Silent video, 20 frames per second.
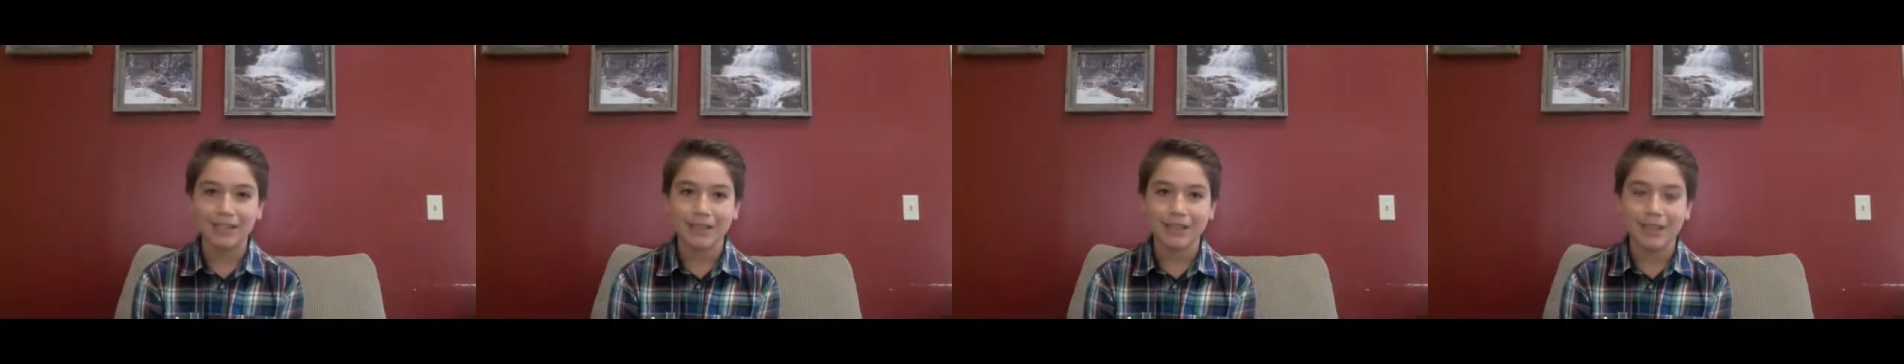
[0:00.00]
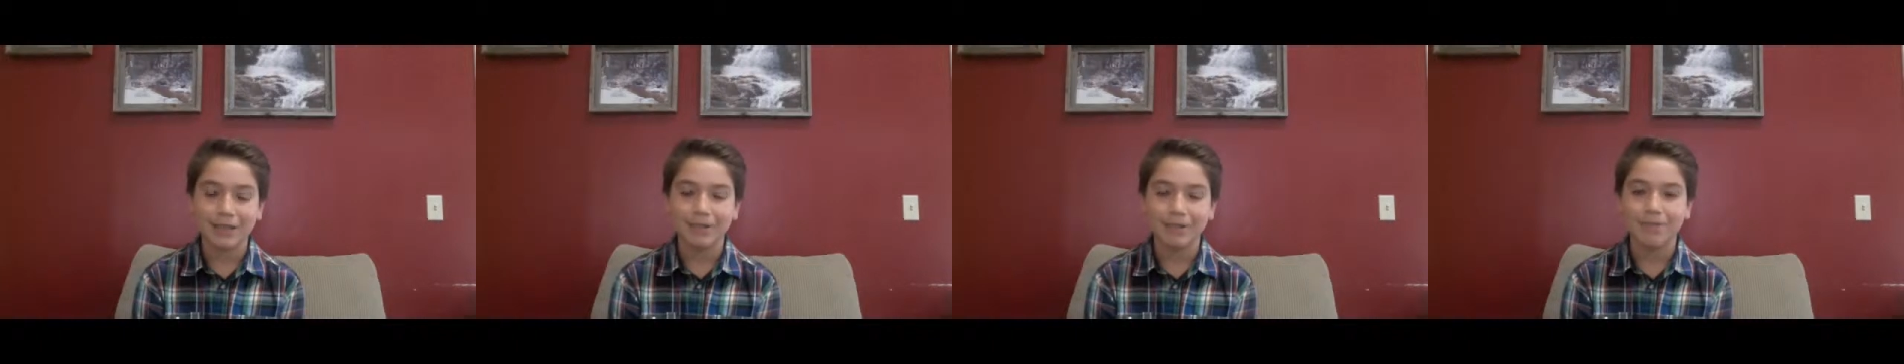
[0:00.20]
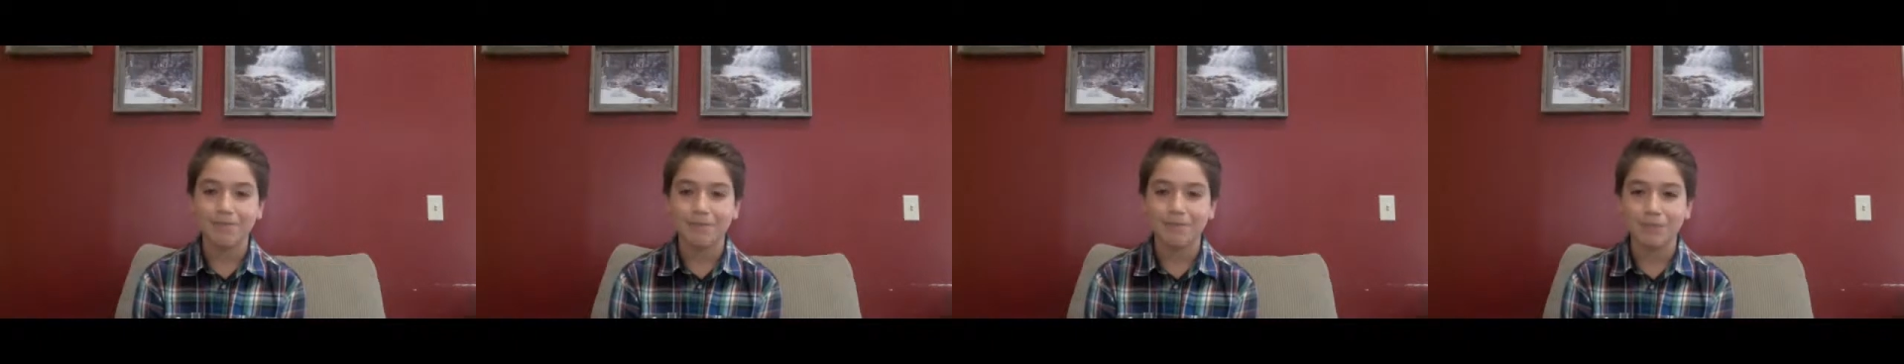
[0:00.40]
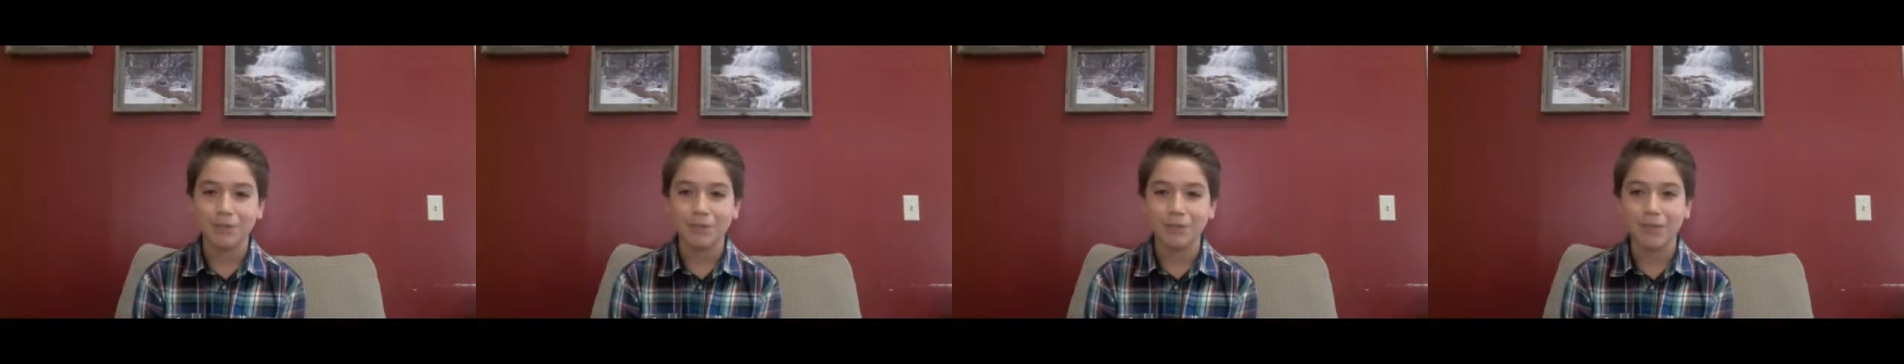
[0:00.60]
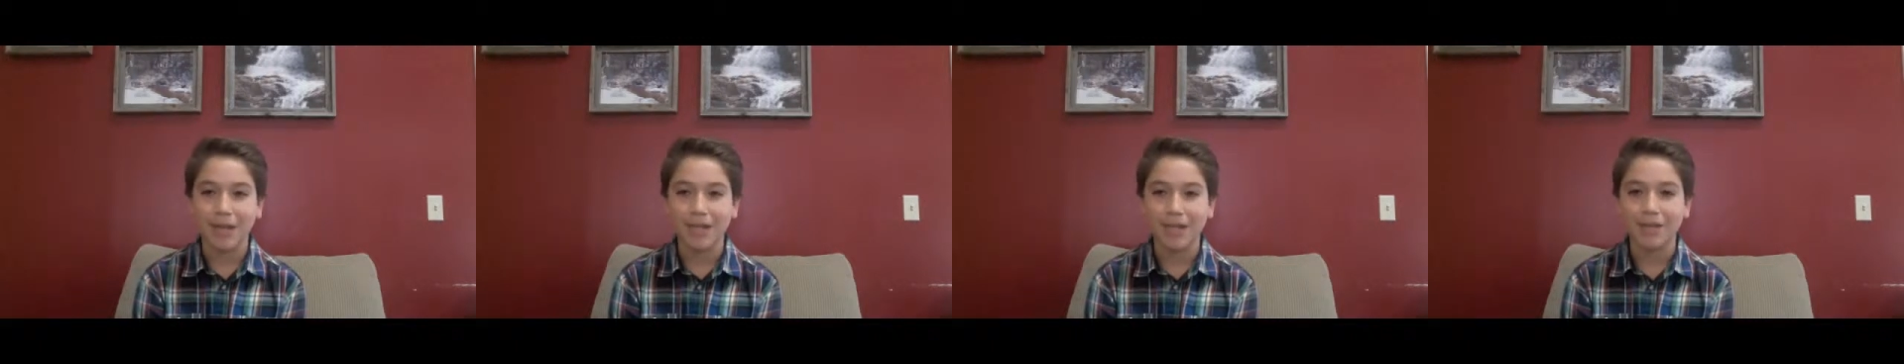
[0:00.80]
into
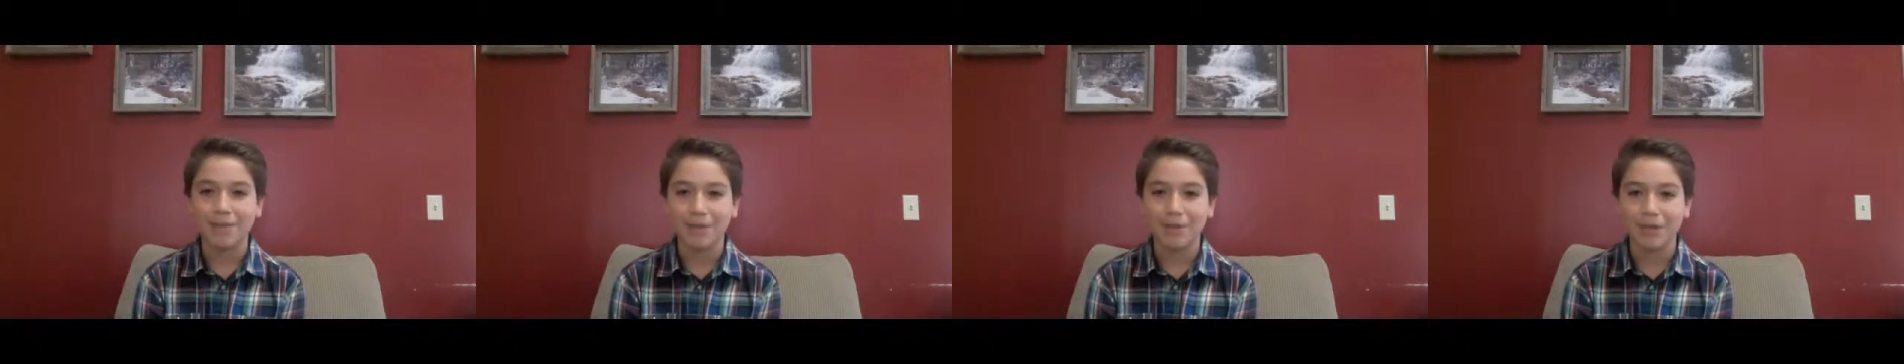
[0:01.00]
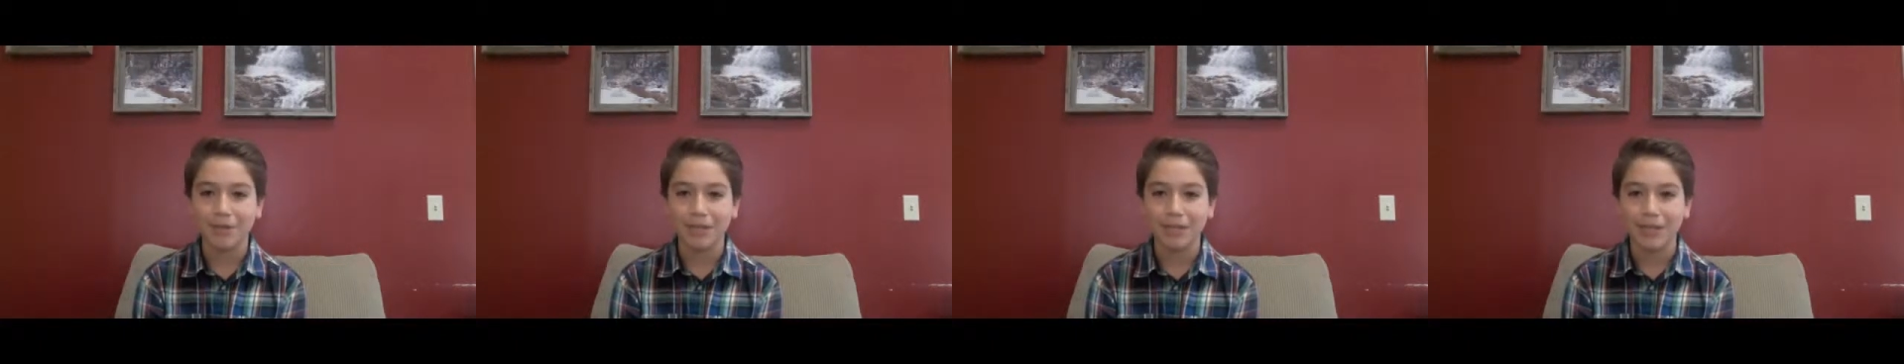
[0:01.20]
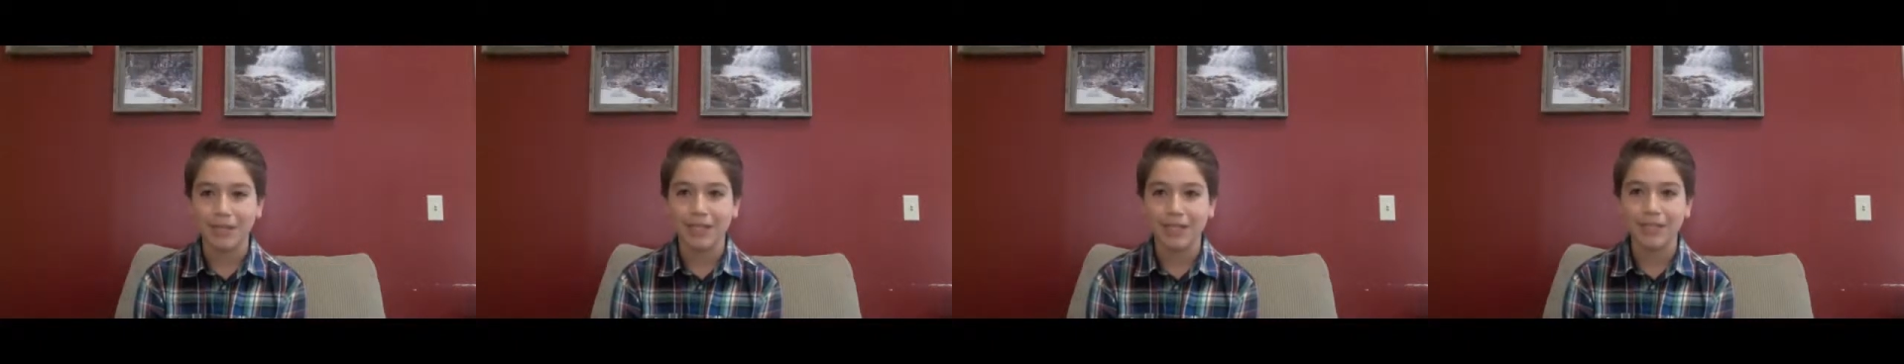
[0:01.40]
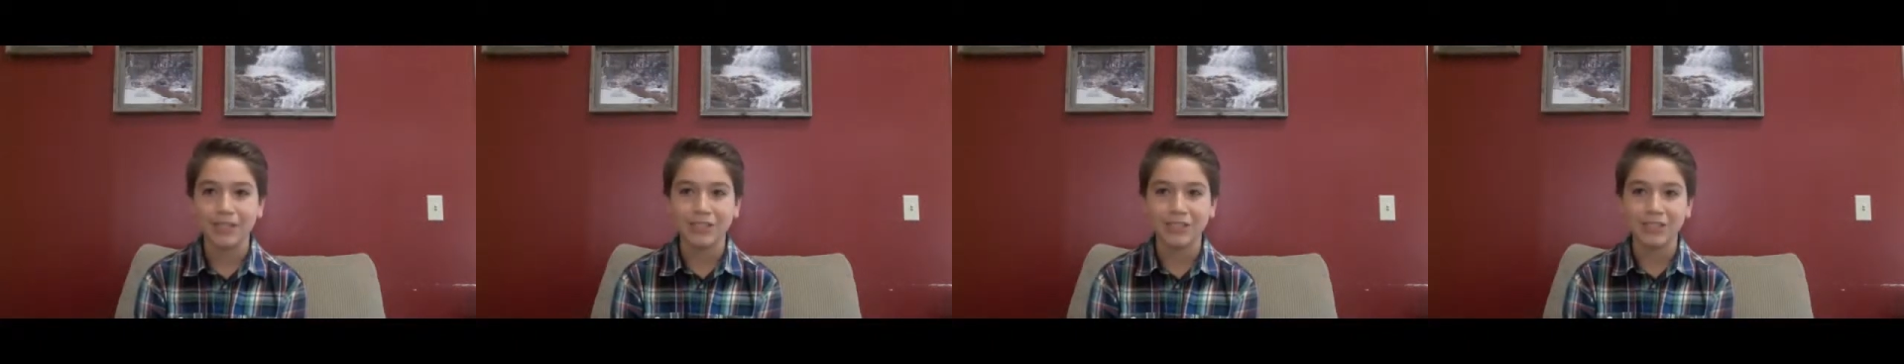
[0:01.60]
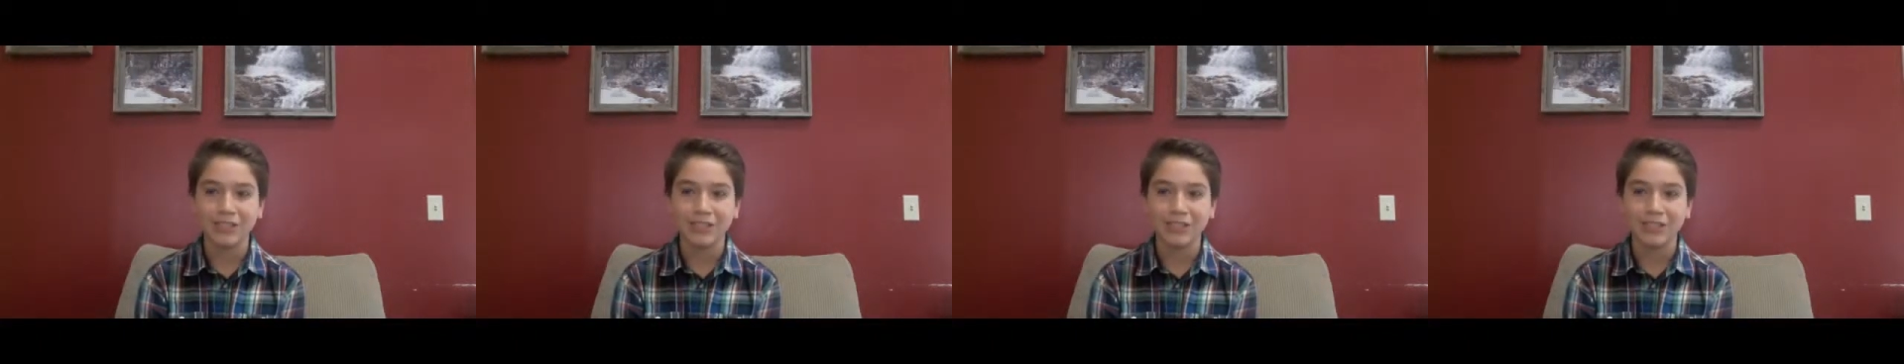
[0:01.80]
my community